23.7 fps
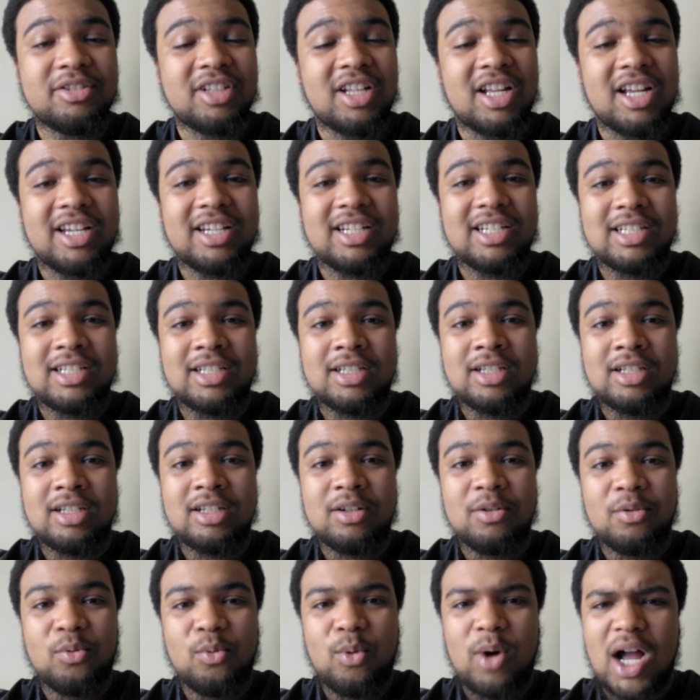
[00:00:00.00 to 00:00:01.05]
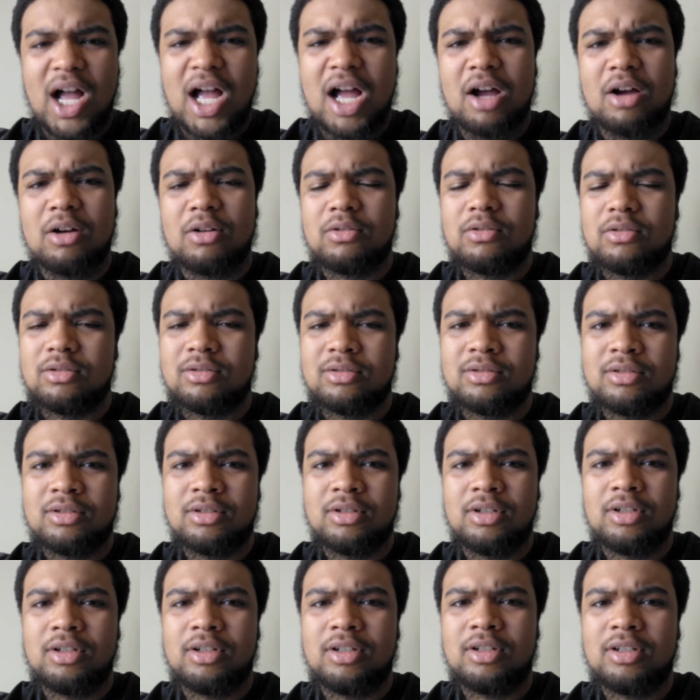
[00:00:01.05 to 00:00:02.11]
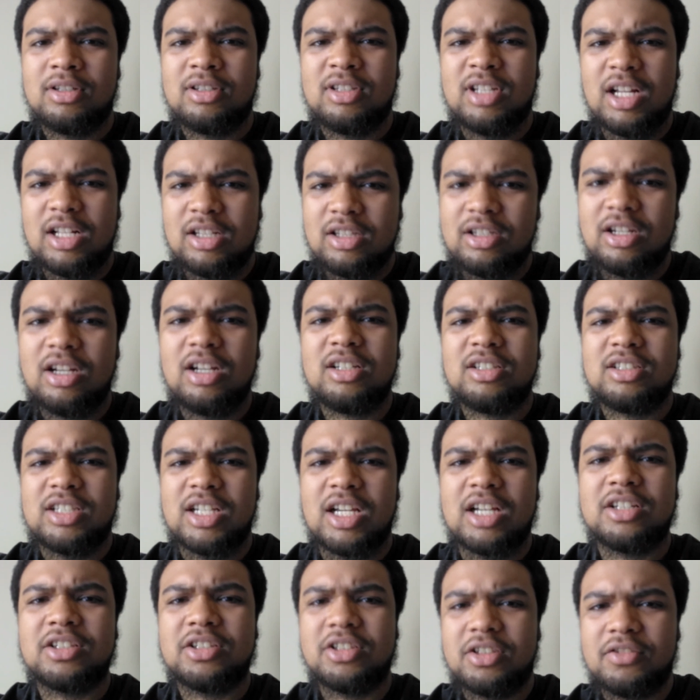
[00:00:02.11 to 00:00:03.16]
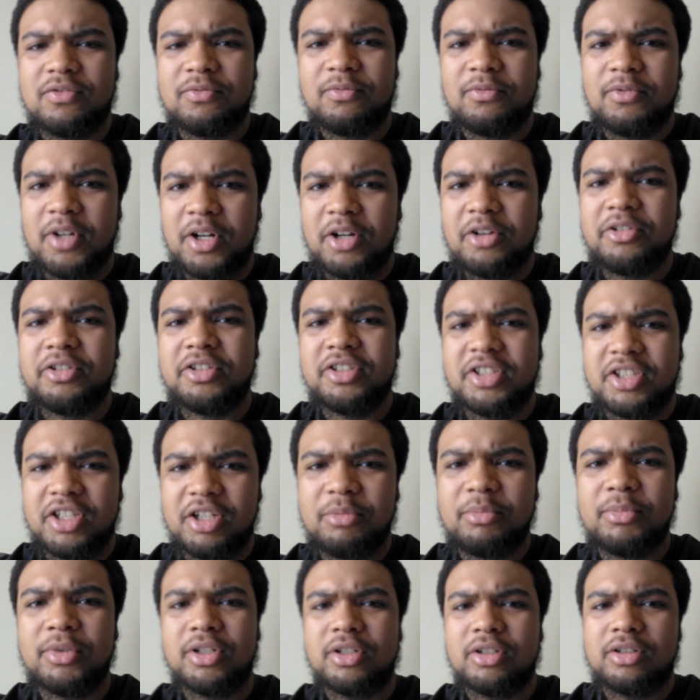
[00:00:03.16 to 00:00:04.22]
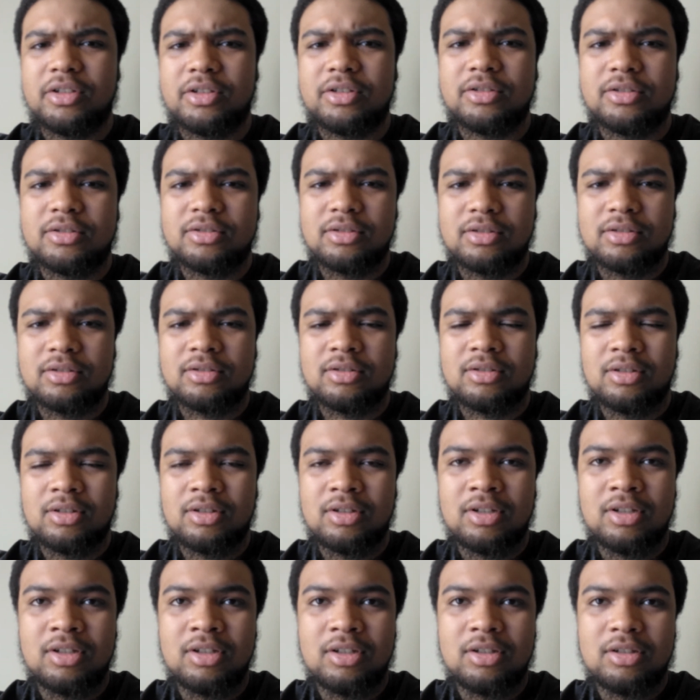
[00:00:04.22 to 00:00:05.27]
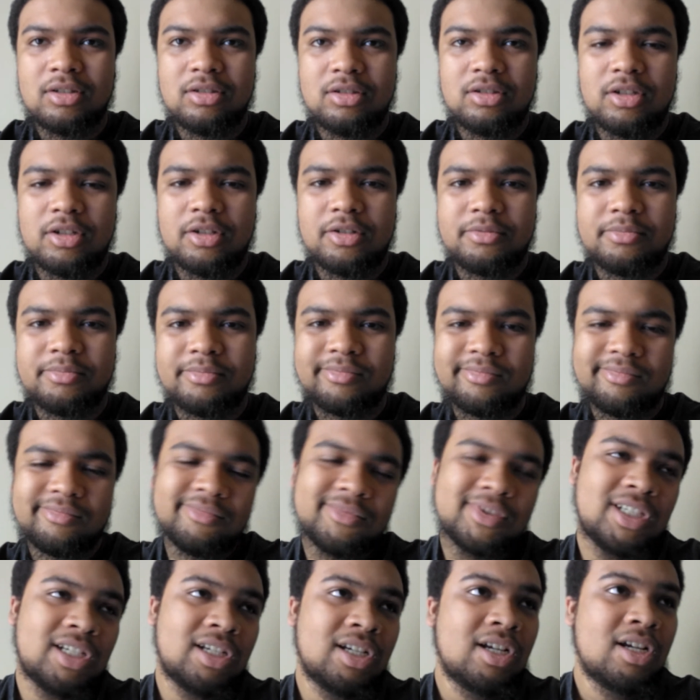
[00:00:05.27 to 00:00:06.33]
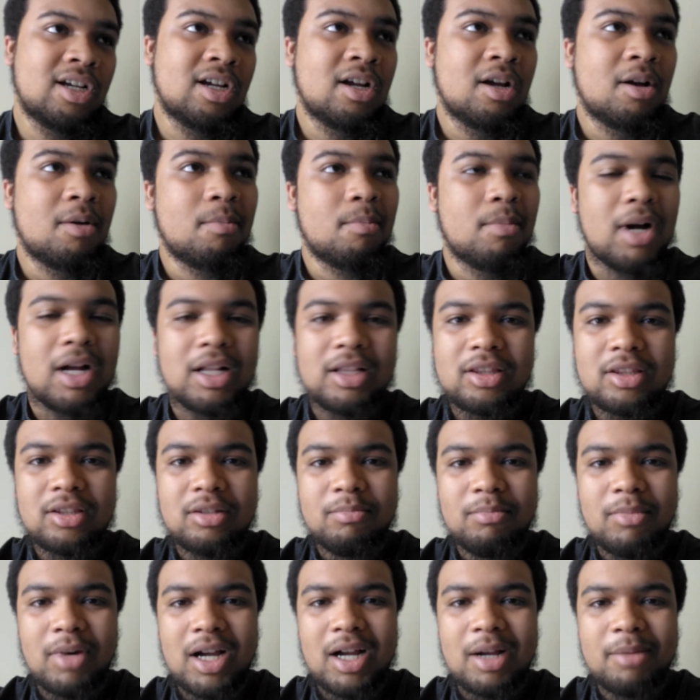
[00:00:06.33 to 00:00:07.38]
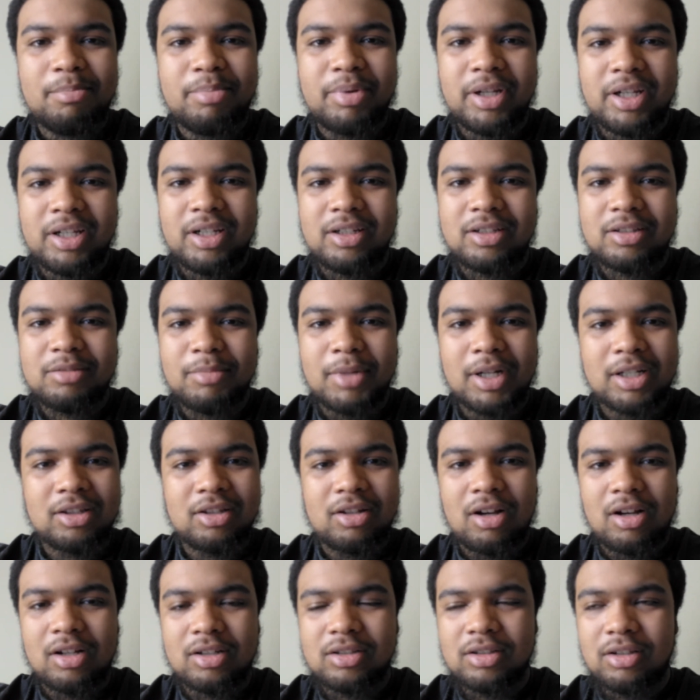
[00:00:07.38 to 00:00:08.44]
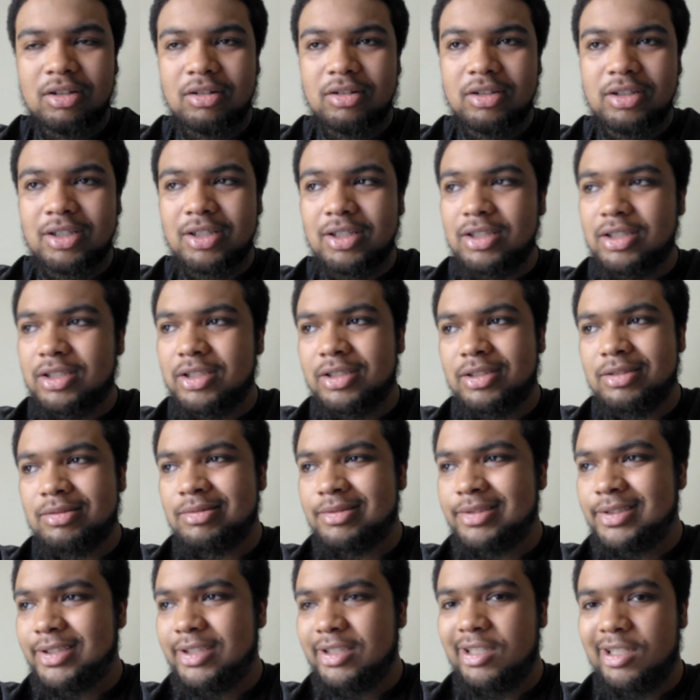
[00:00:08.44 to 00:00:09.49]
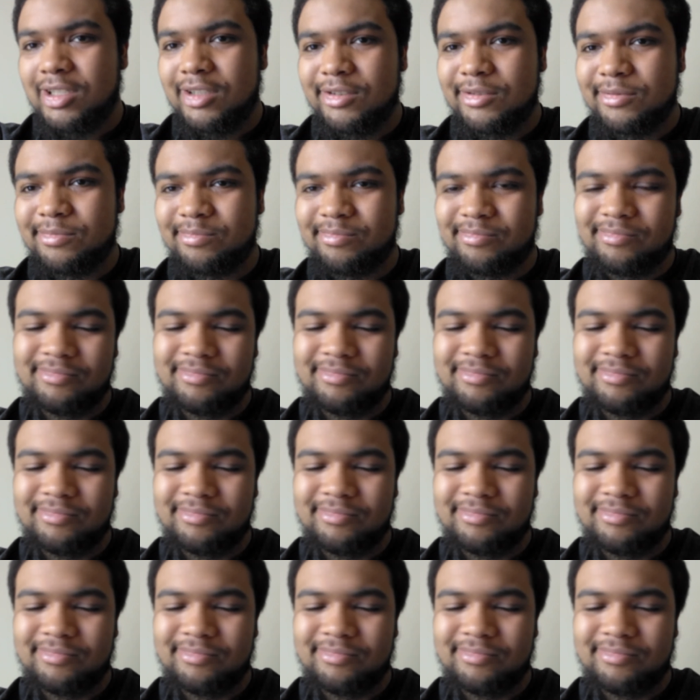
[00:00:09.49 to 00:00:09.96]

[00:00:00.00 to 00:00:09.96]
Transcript: It was like, wow does sound very similar. You know, my my opinions, my thoughts on it is, you know,